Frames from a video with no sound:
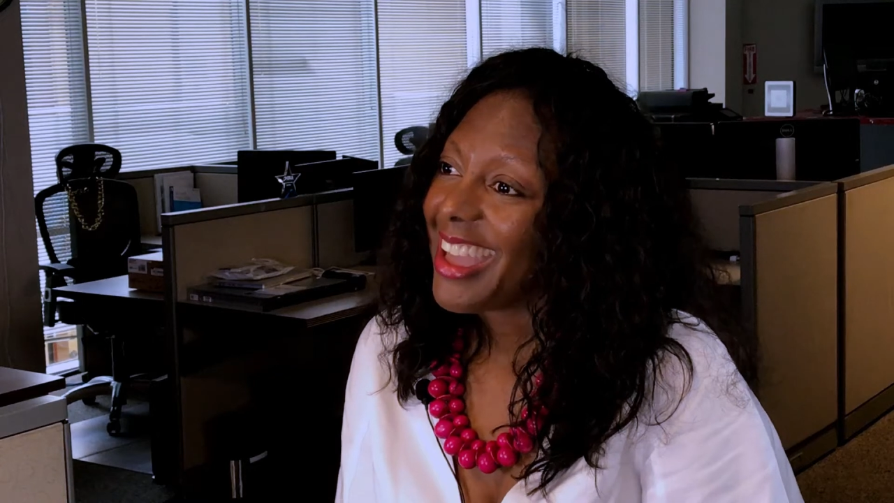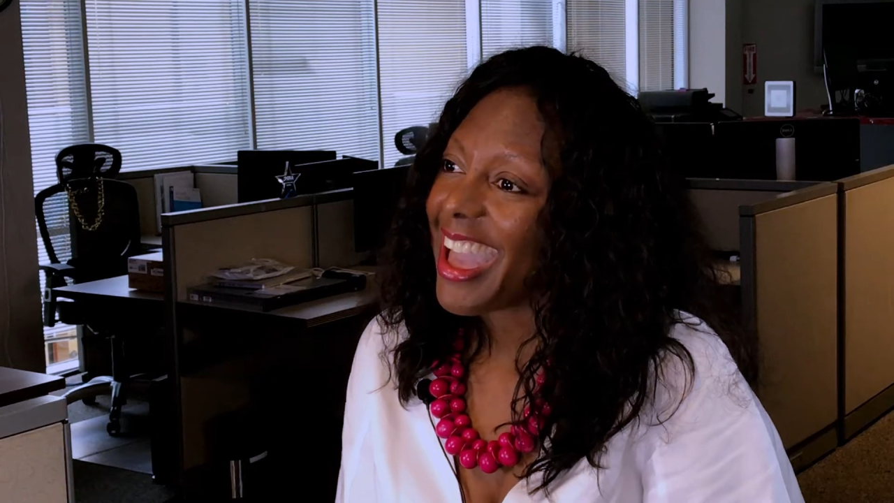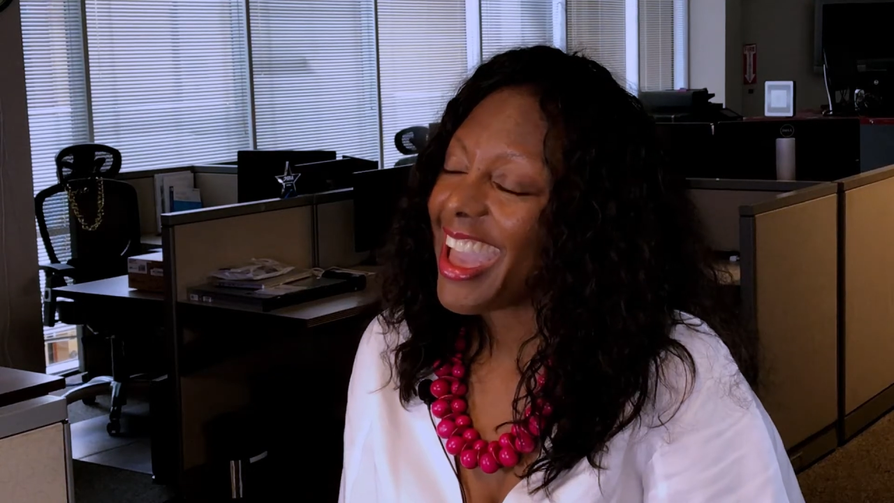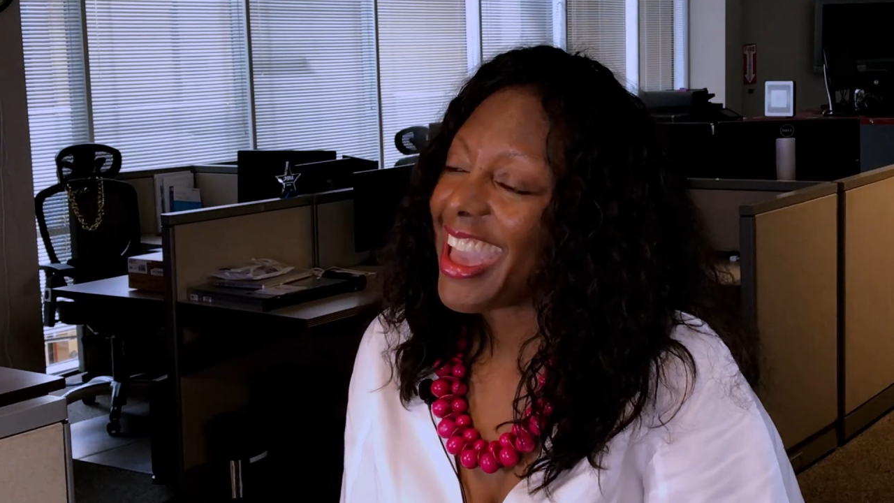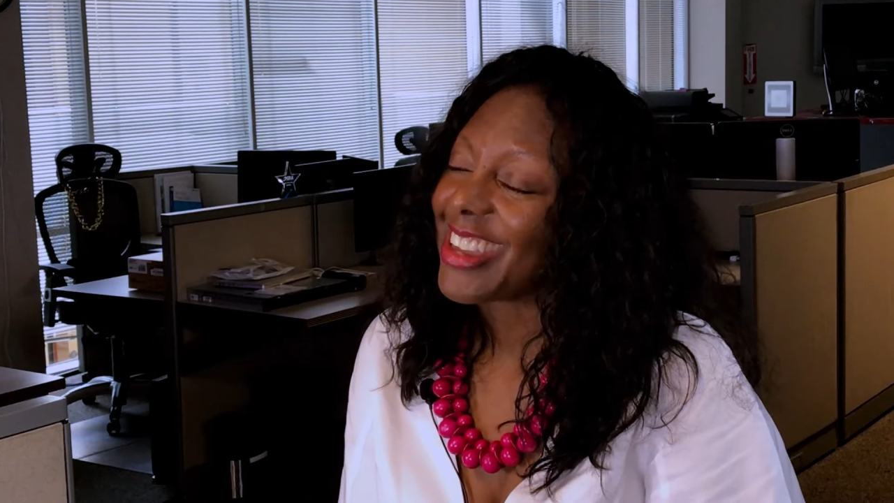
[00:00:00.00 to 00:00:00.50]

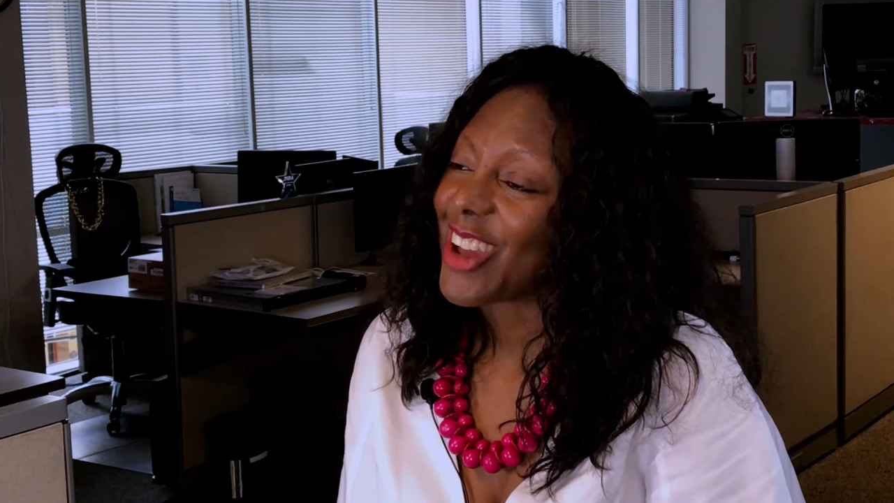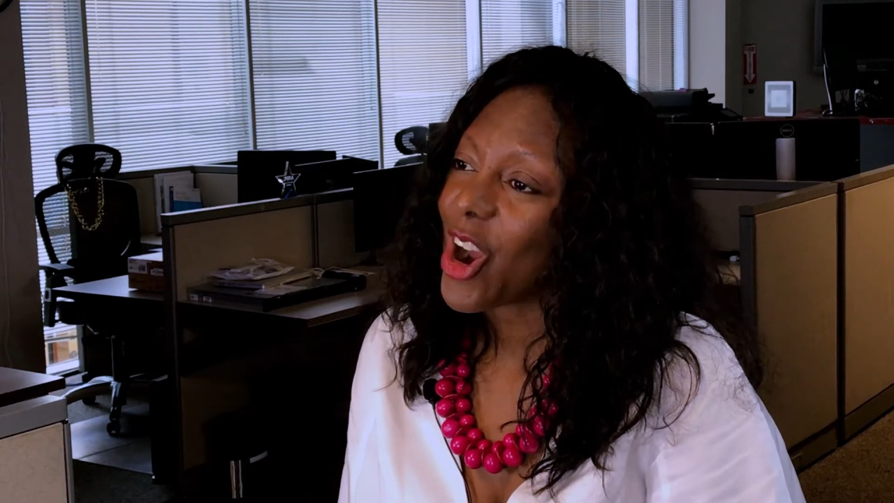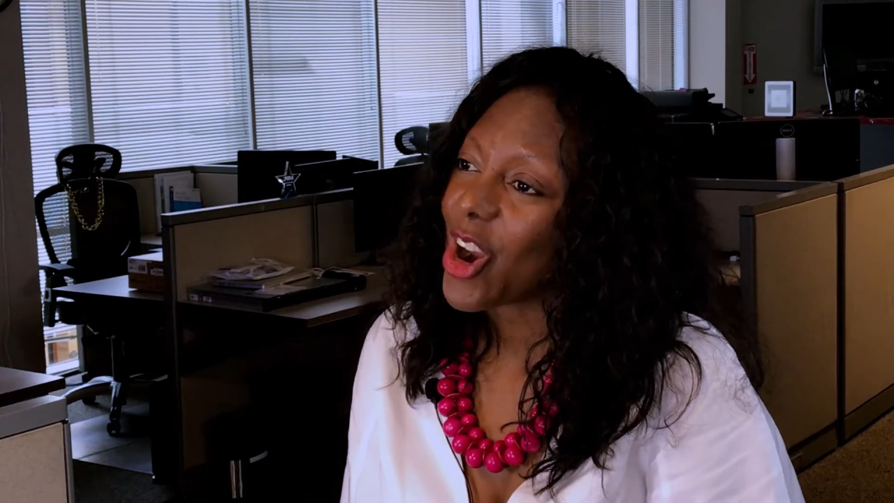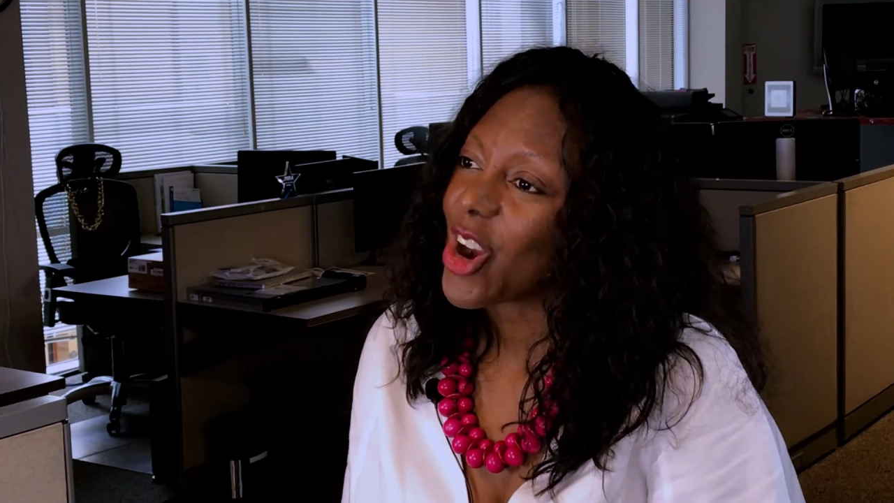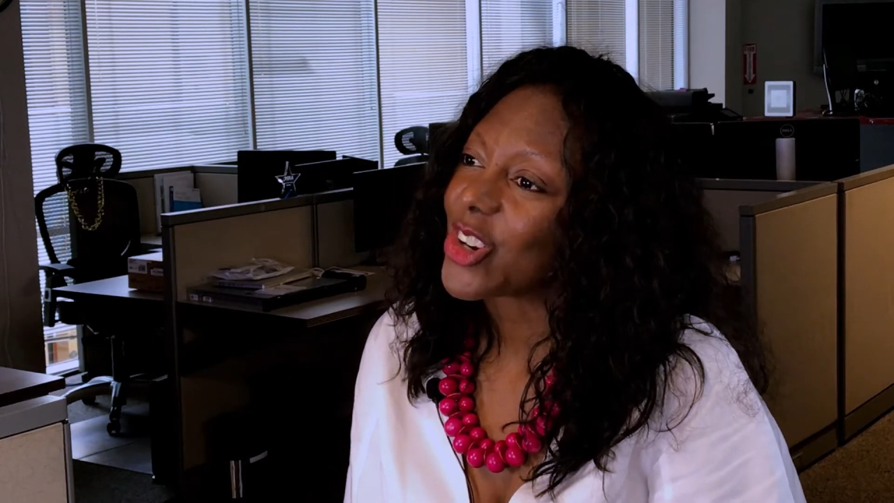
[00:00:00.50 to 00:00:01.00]
and
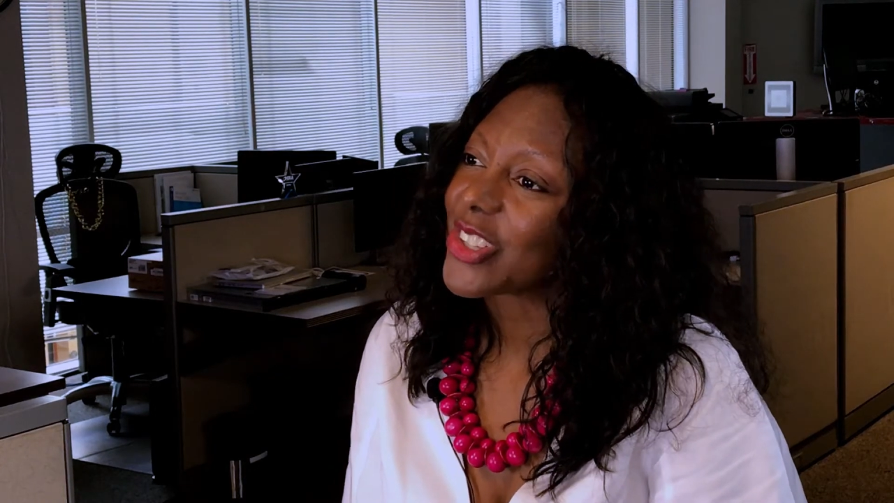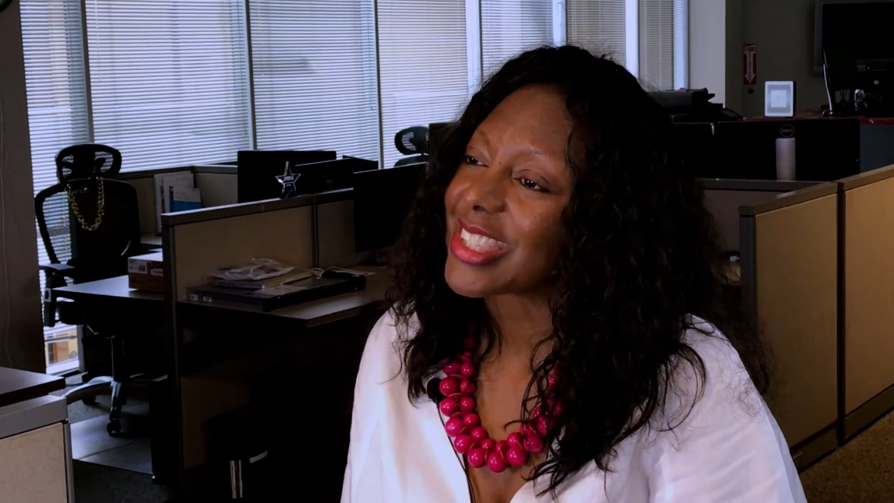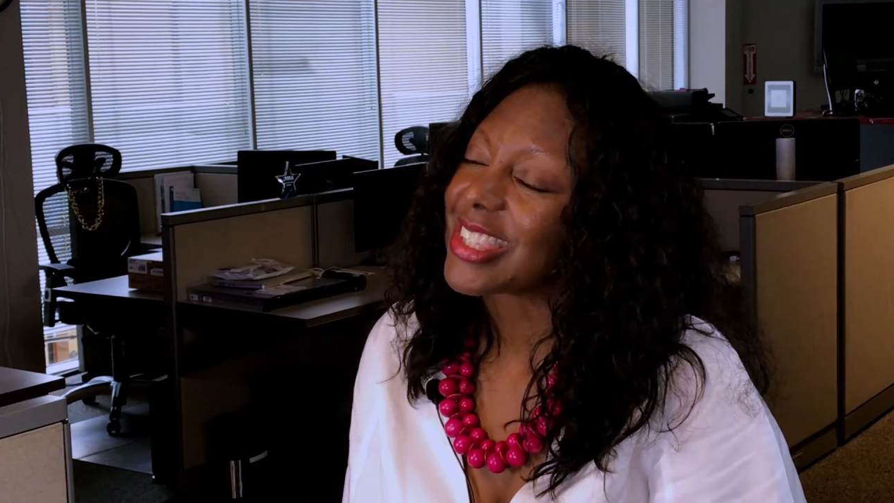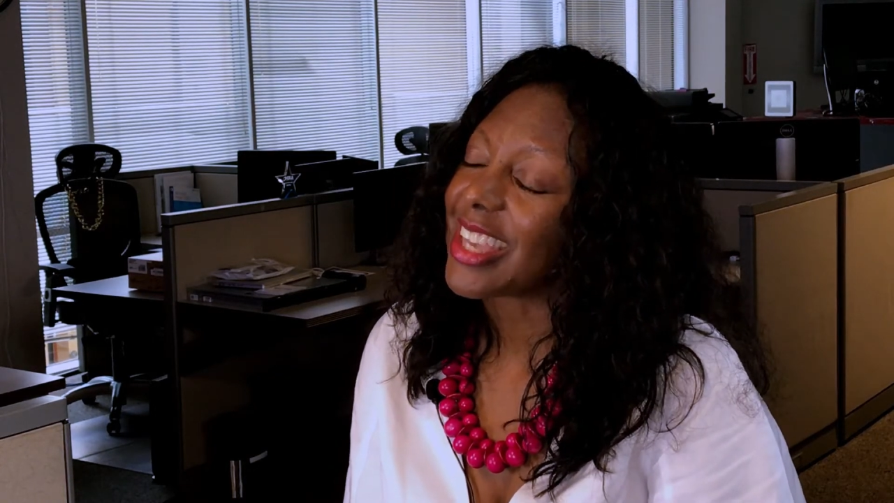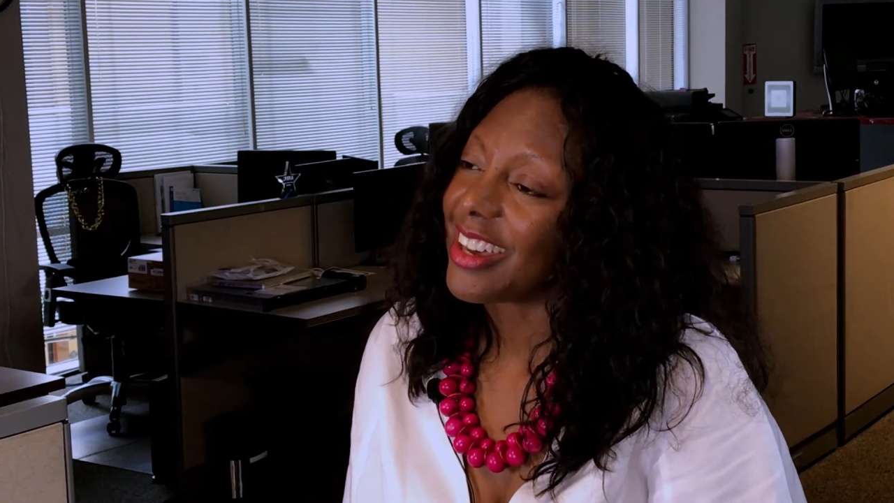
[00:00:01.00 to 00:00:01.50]
her
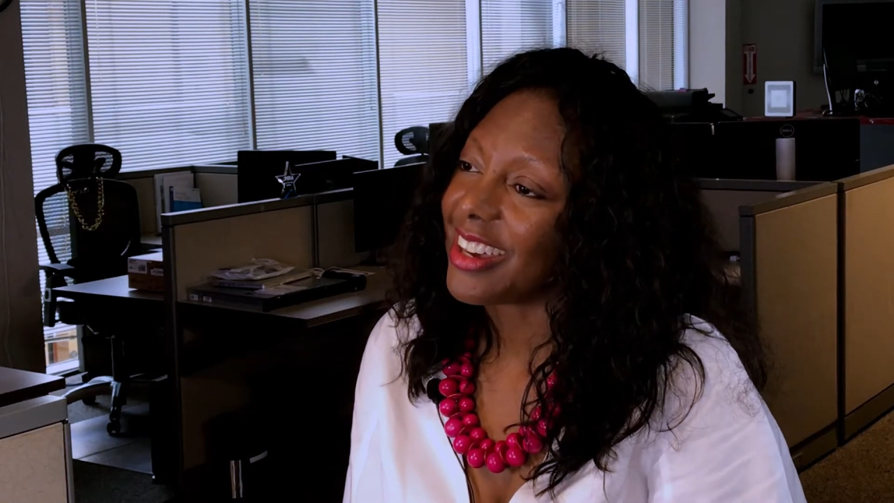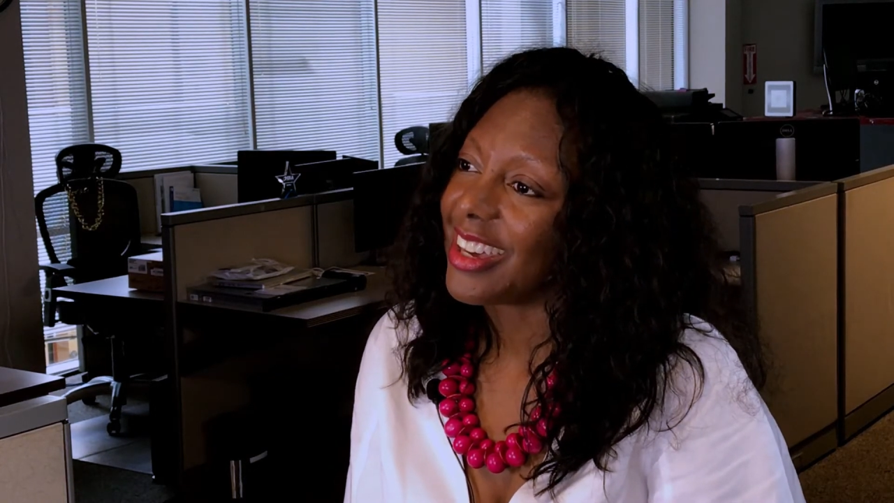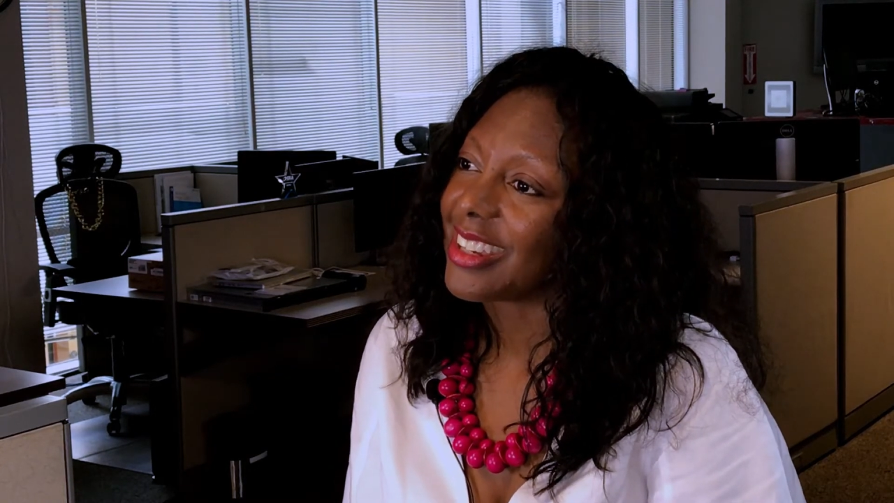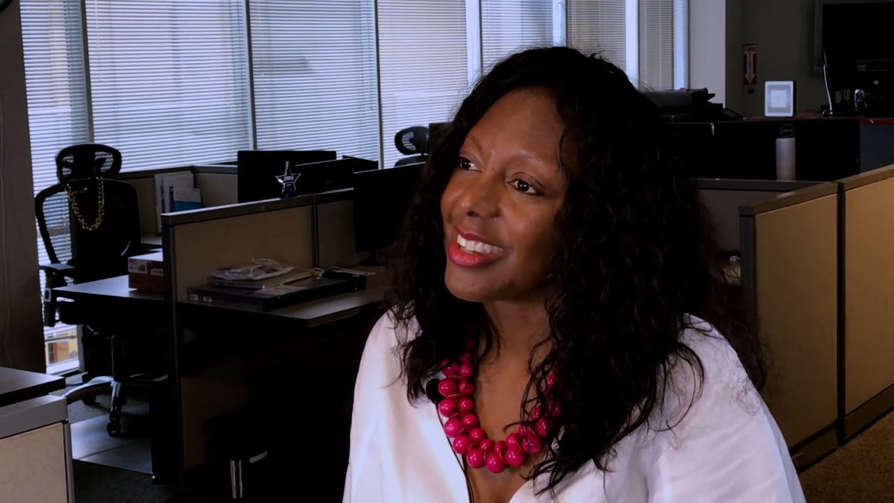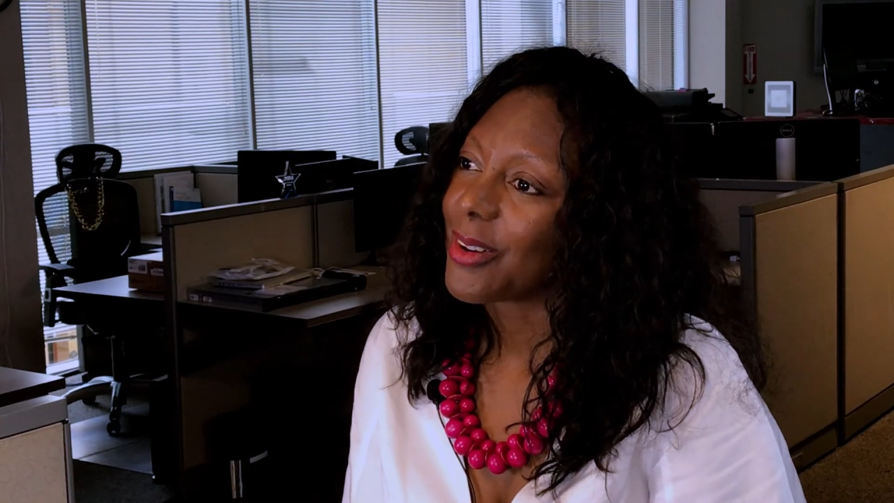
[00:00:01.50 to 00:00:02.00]

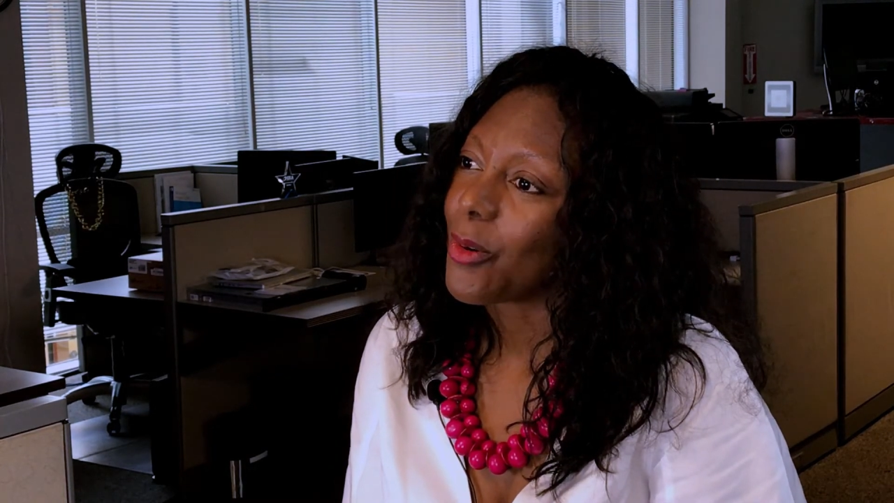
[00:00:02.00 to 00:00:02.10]
son